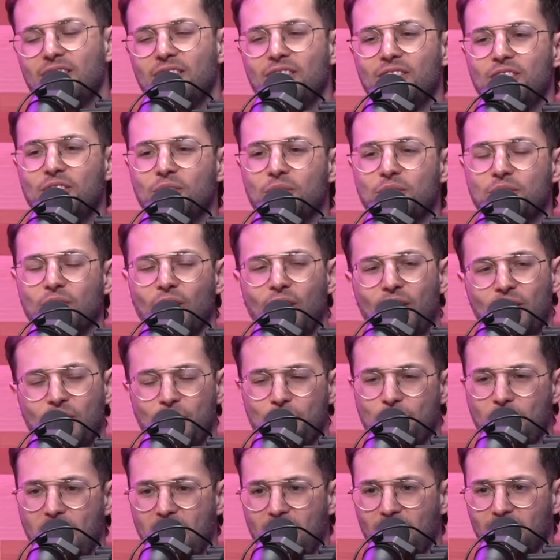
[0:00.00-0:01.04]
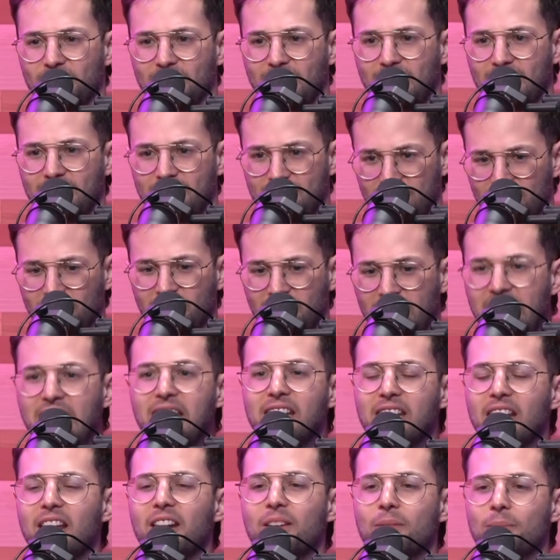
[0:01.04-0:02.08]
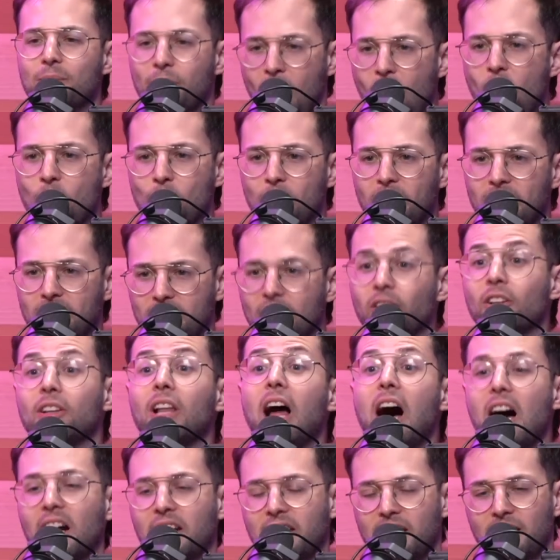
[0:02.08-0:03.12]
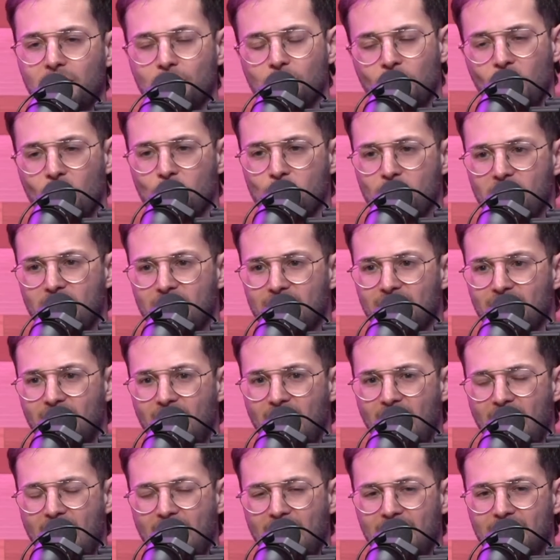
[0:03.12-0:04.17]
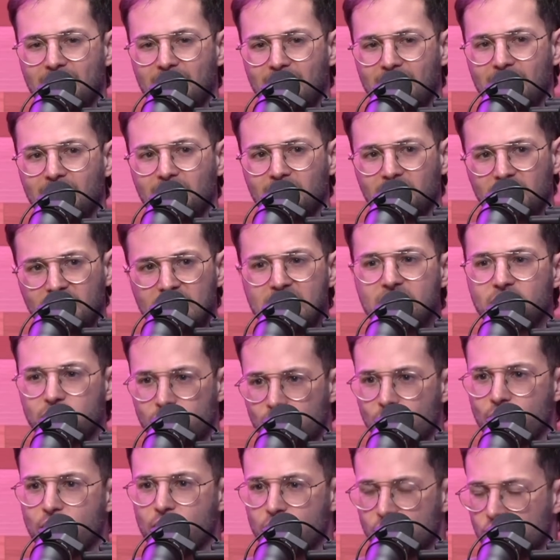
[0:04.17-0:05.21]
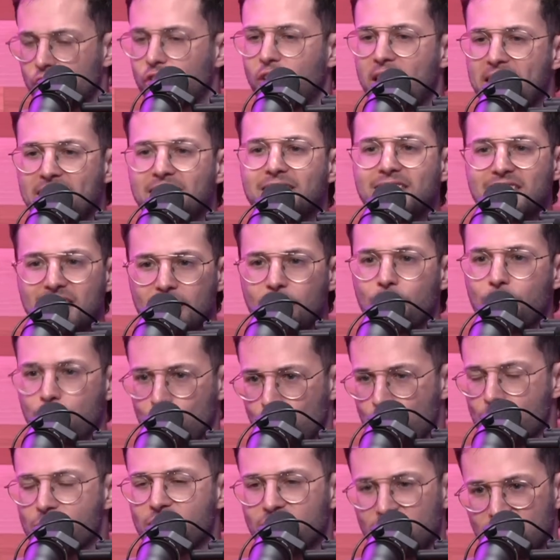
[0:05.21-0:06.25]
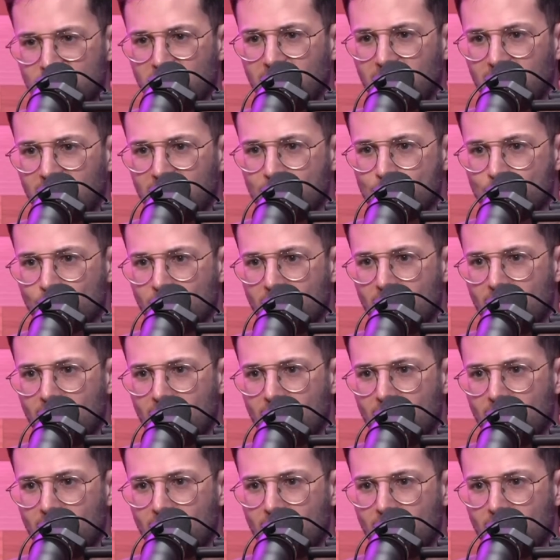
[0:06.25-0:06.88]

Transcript: You talk about like the lean in moment, the lock in moment, and it leads to this chase scene through the city,